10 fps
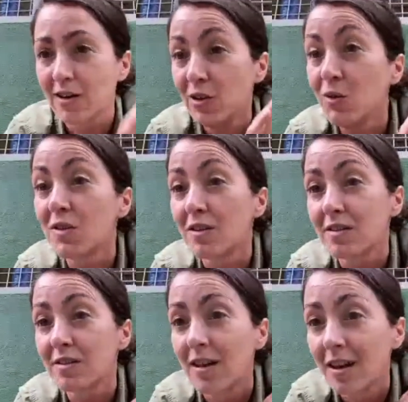stick
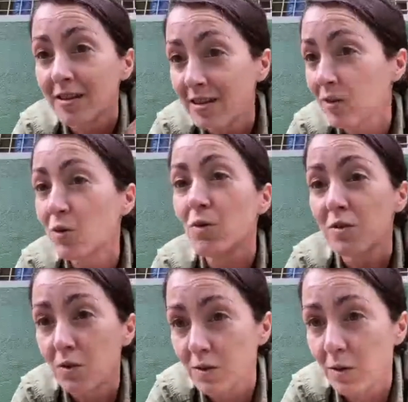tools or stone
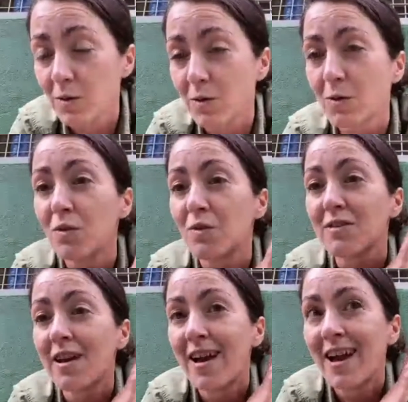tools,
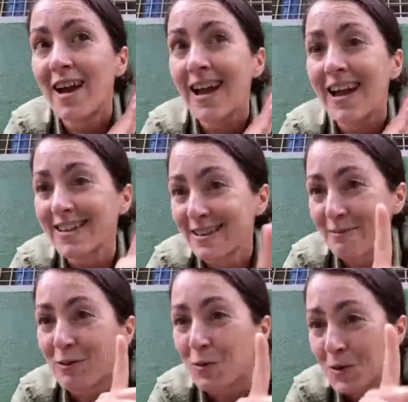except for one.
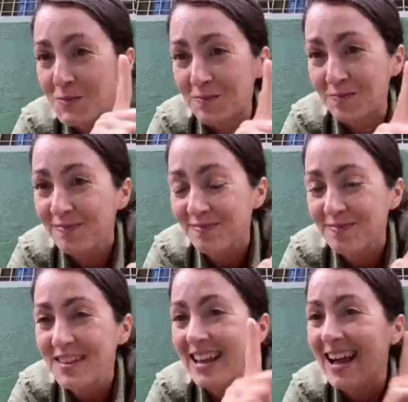And that one
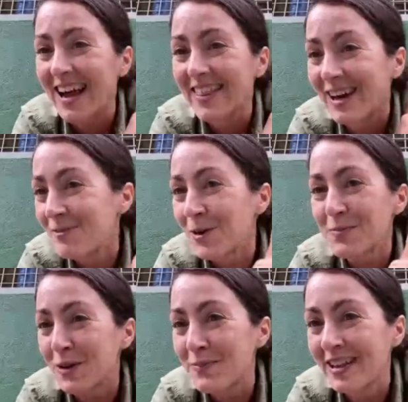population that
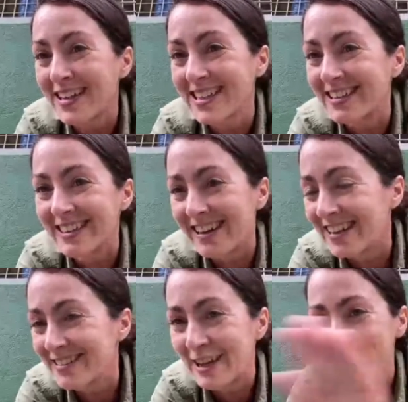has never in its
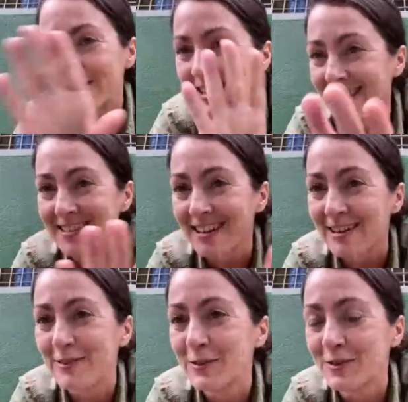life used a stick or
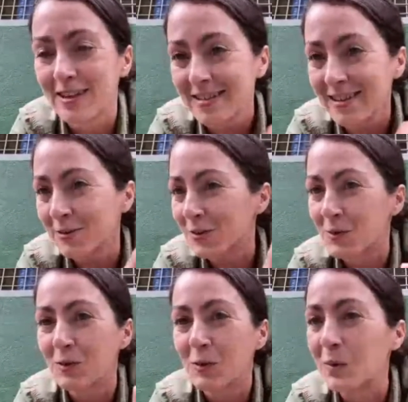stone tool, as far as
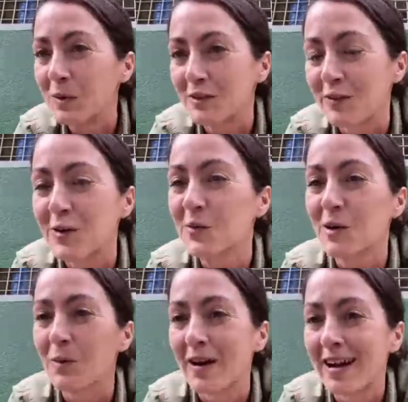we're aware, is
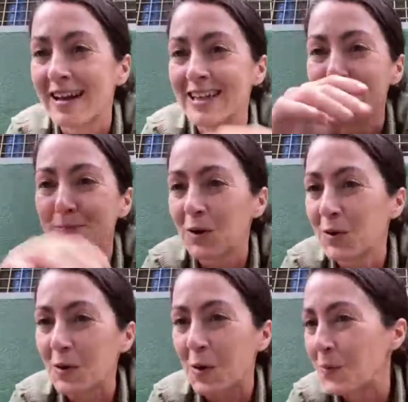Budongo, which is where
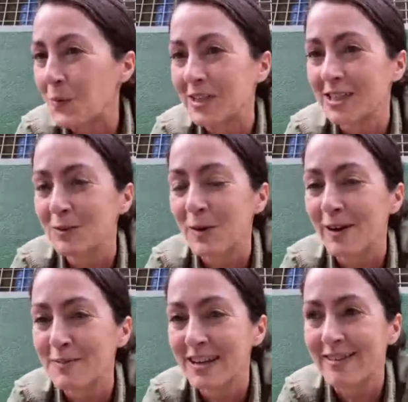I'm sat right now.
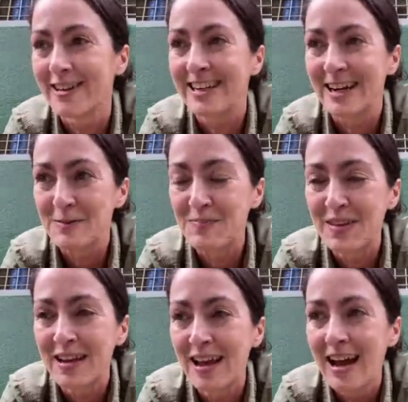
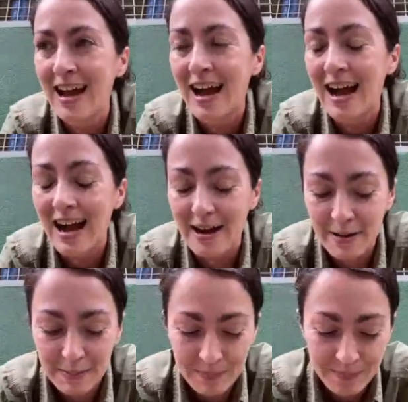Um,
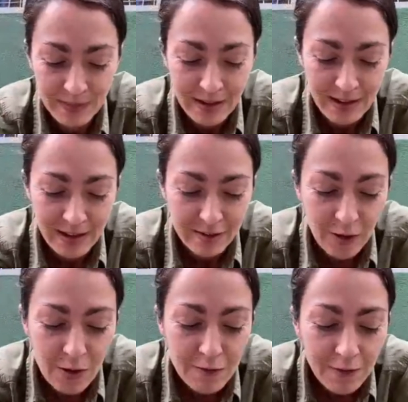so for a long
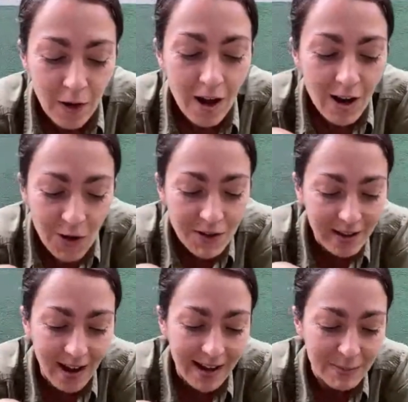time, we
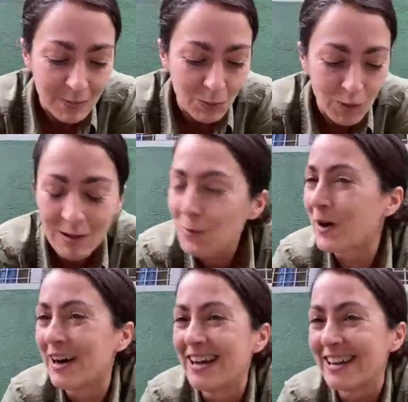were we had
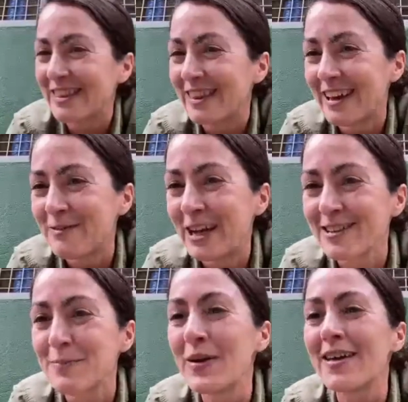to bear the brunt
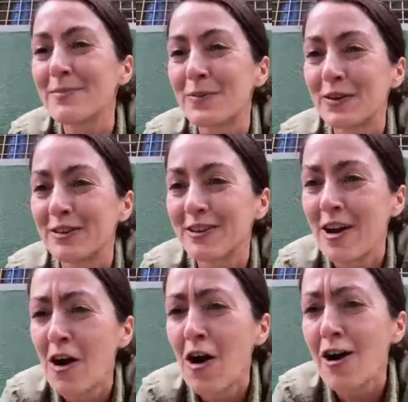of a lot of jokes